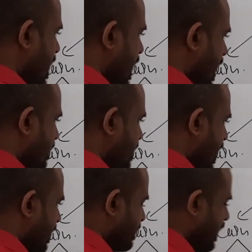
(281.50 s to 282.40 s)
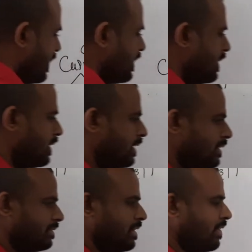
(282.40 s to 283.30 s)
as well as the
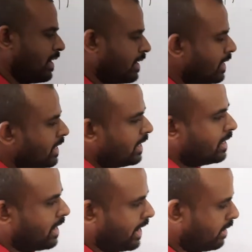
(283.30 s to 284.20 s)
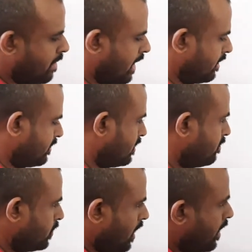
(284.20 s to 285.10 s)
say what, credit balance.
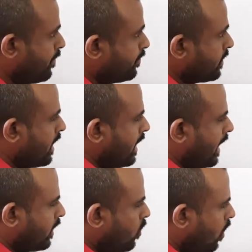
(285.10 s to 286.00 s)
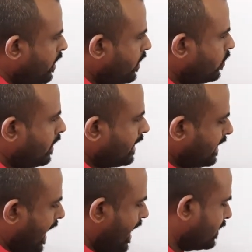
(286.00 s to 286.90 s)
Puta, according to the
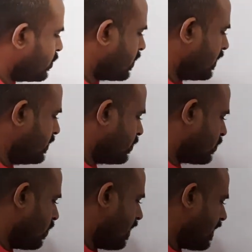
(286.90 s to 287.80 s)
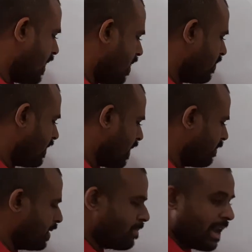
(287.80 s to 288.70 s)
cash control account,
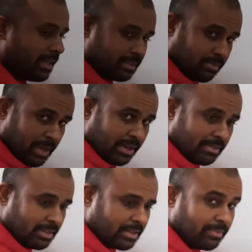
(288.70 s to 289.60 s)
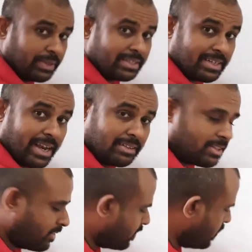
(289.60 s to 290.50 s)
debit balance means which is an
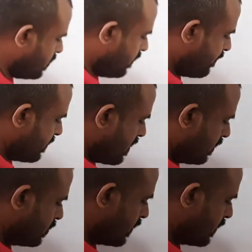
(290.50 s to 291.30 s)
asset for you, so